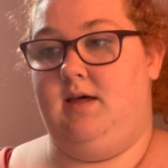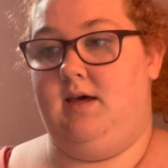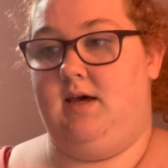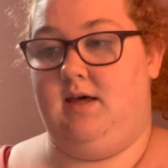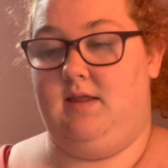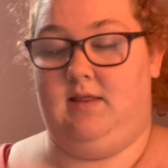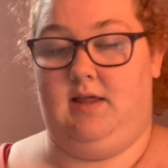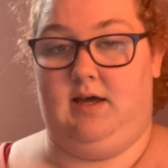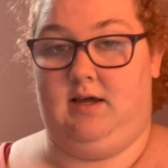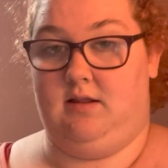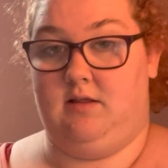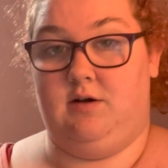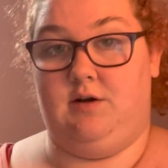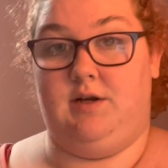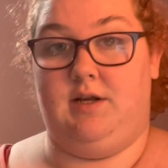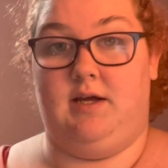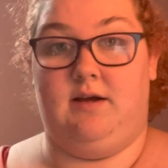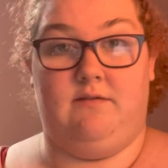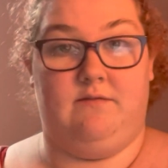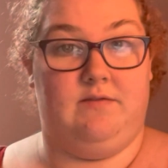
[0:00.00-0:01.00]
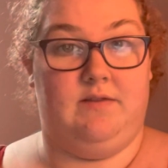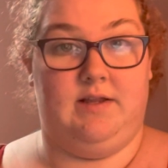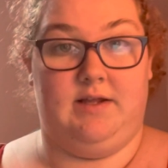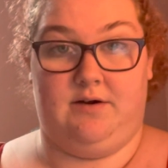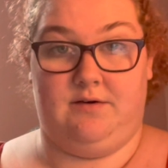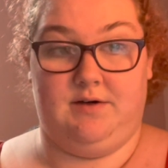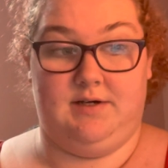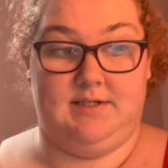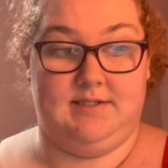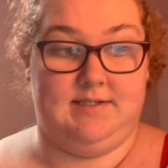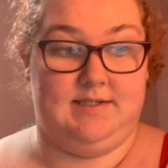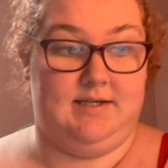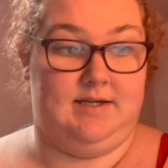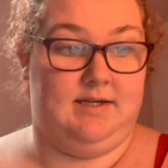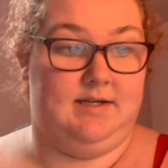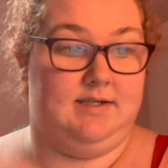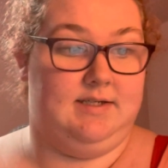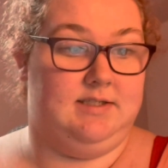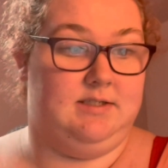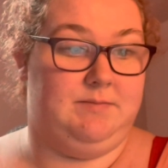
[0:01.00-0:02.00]
like learning of
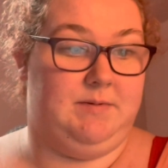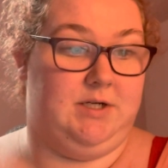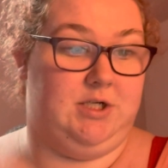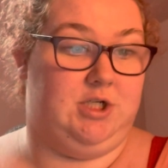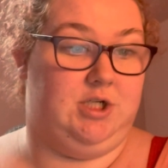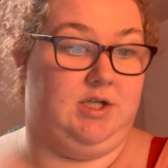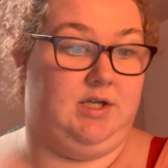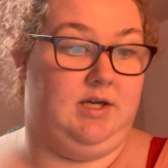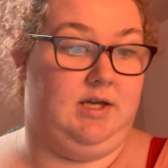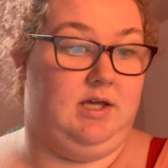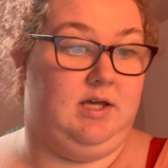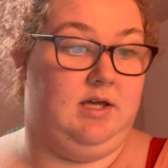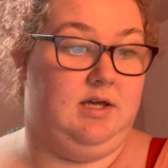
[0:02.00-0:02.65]
literacy especially.